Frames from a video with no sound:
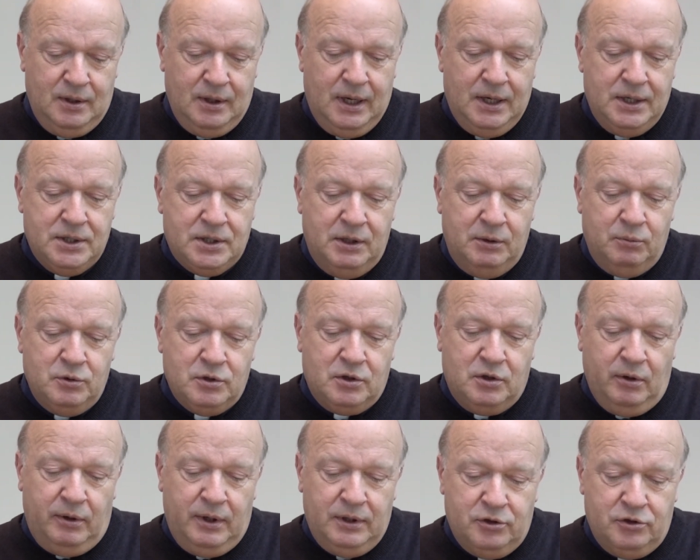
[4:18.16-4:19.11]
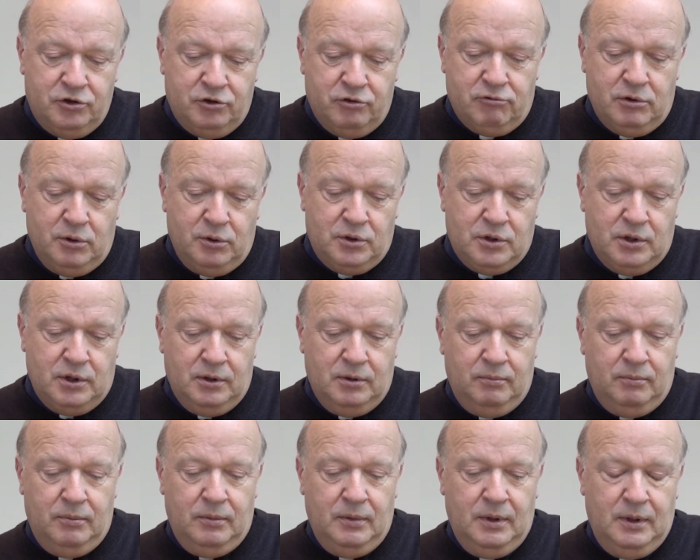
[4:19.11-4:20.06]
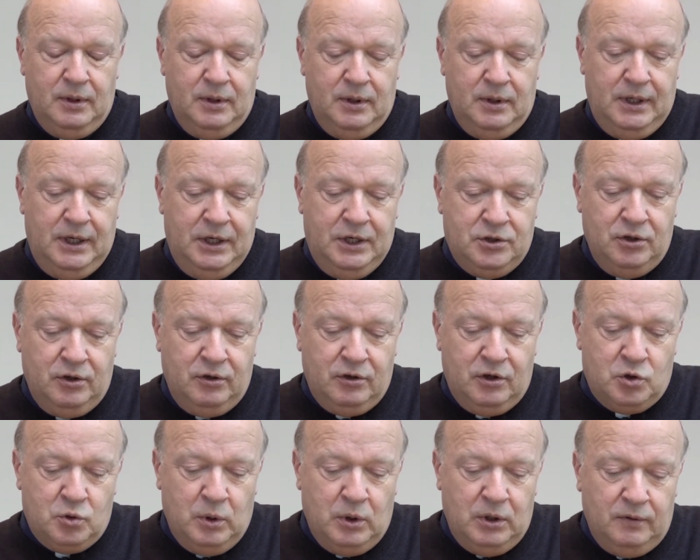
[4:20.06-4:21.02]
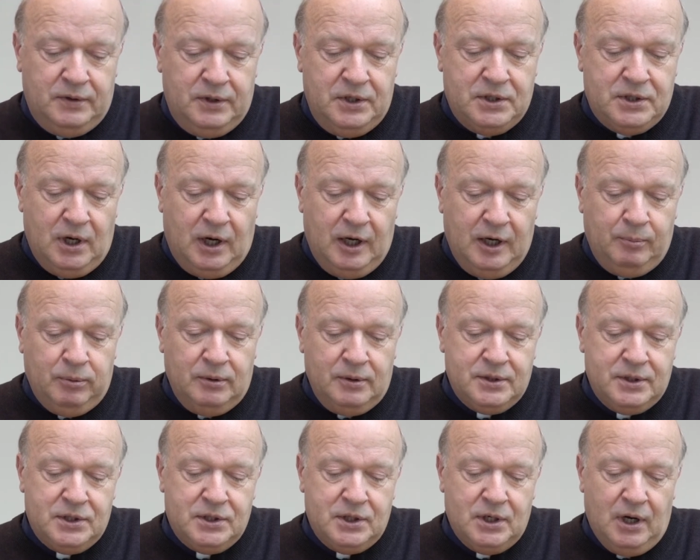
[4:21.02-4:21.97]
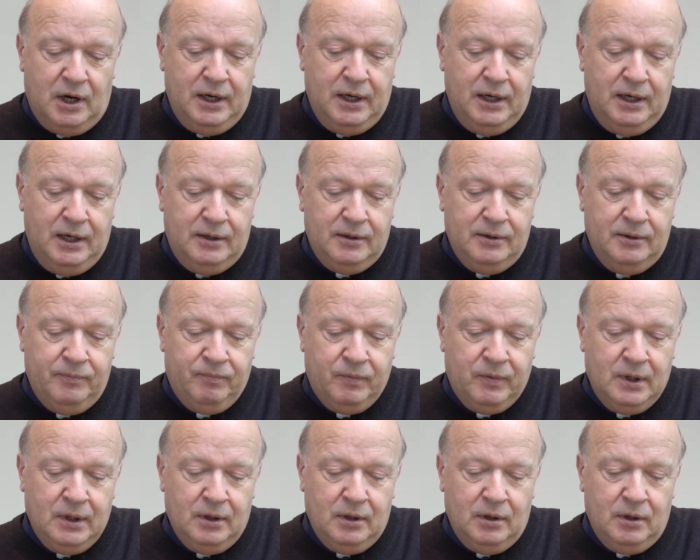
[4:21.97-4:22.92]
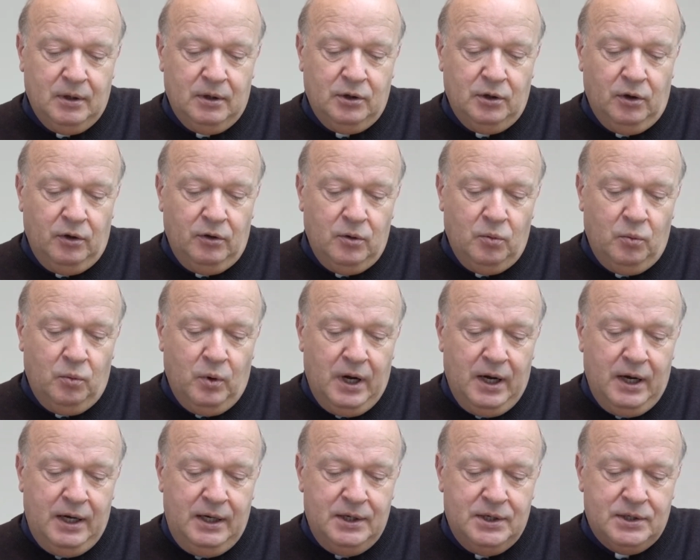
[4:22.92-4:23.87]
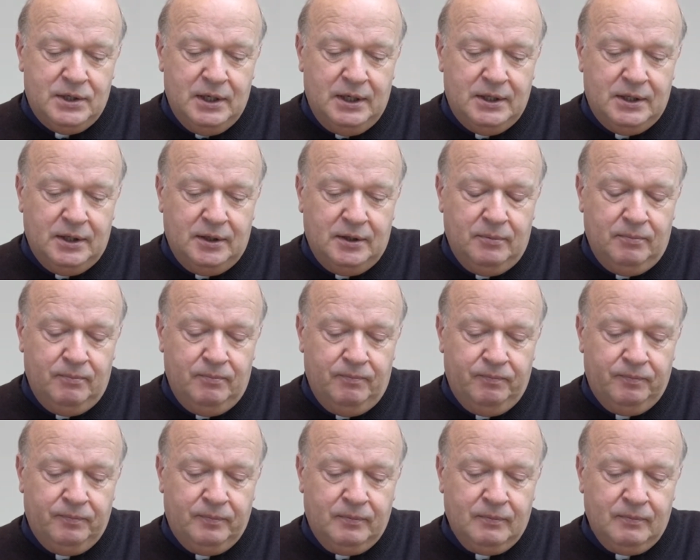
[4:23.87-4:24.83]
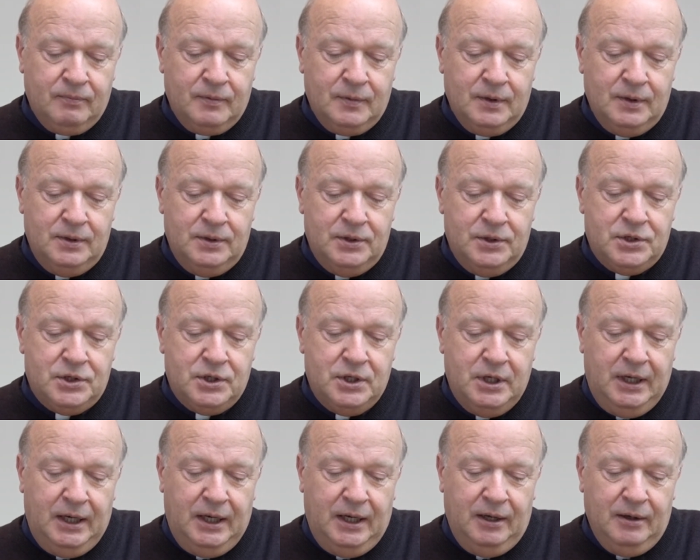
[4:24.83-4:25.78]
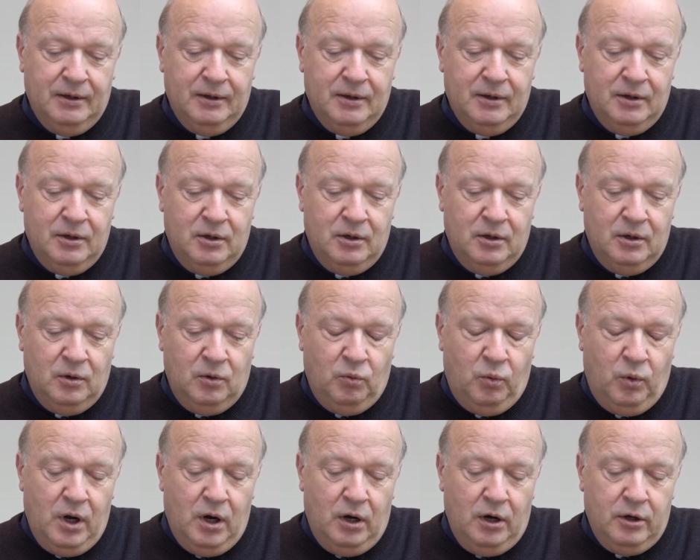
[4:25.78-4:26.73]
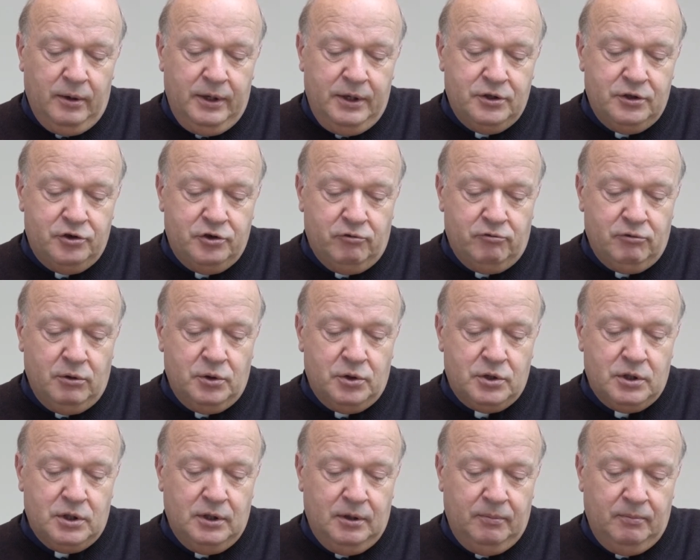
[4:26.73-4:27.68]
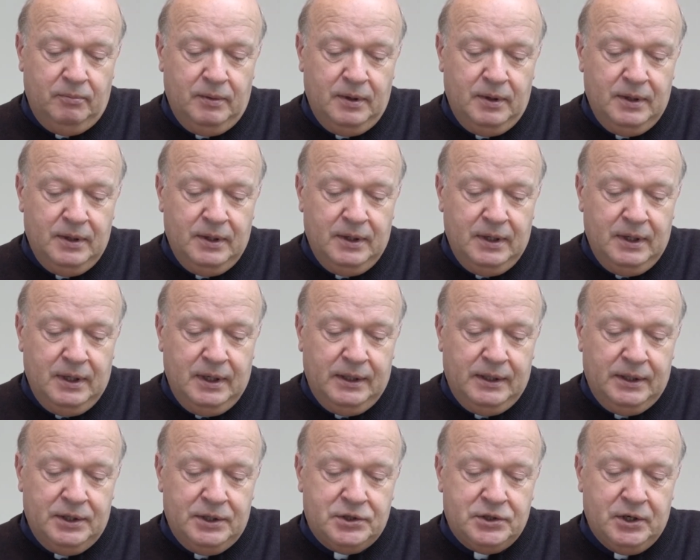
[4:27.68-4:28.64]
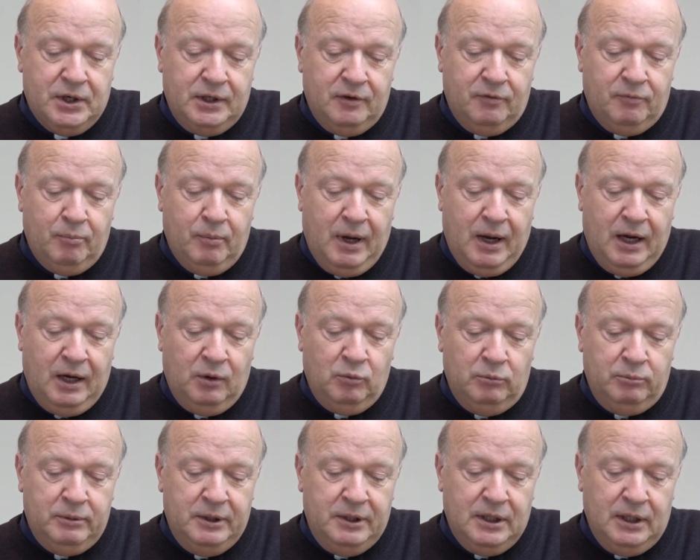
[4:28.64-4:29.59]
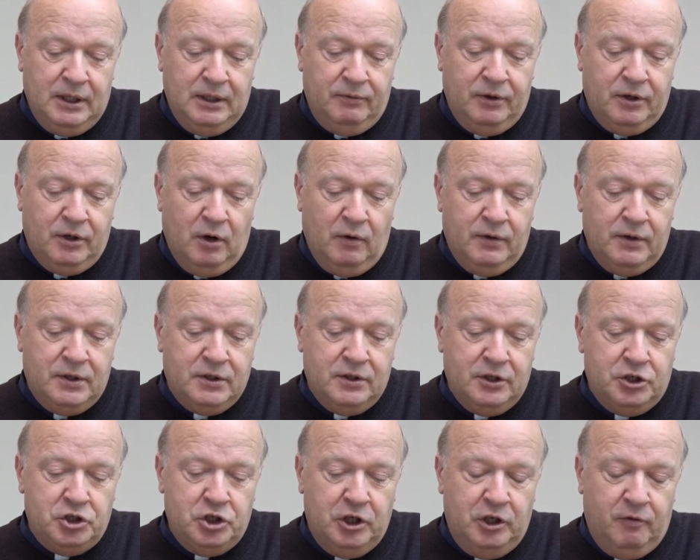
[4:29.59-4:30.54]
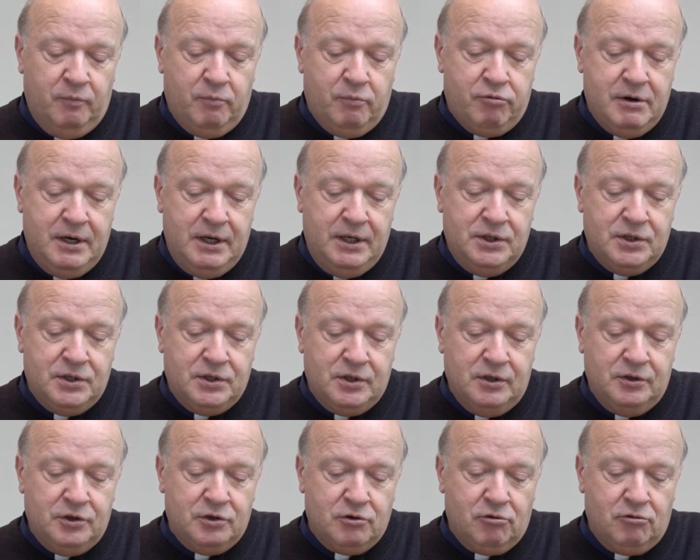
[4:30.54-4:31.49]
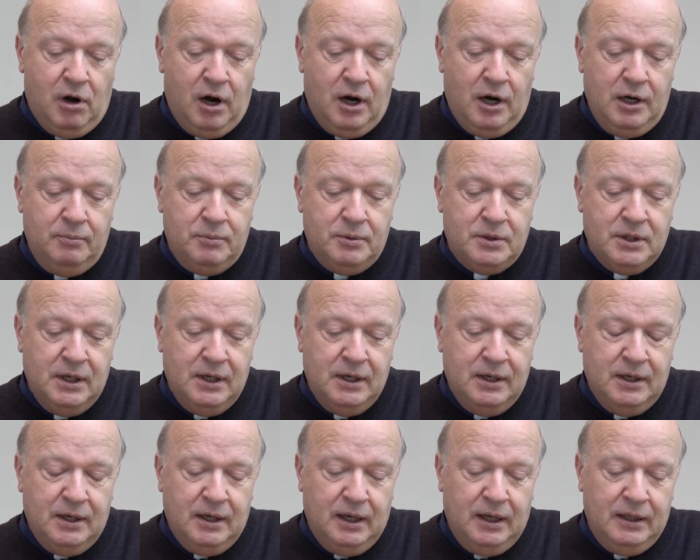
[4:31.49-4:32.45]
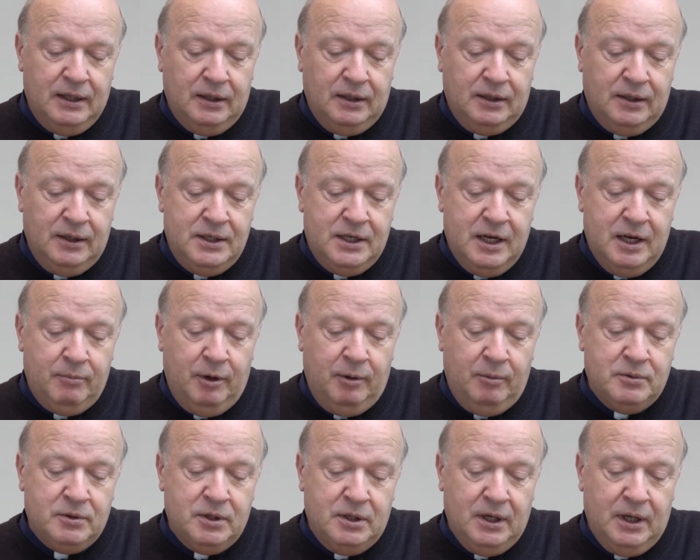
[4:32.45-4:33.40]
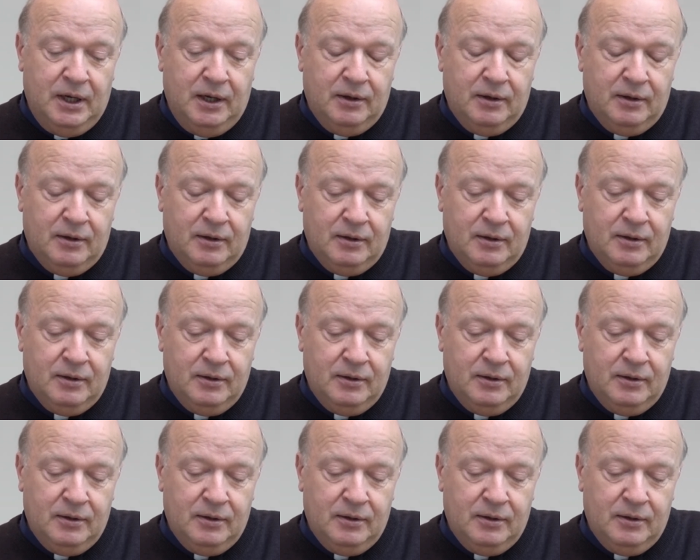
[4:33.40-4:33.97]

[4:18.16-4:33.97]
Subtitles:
As he was going to Jerusalem, he took the 12 disciples aside, and on the way he said to them, see, we are going to Jerusalem, and the Son of Man will be delivered over to the chief priests and scribes, and they'll condemn him to death,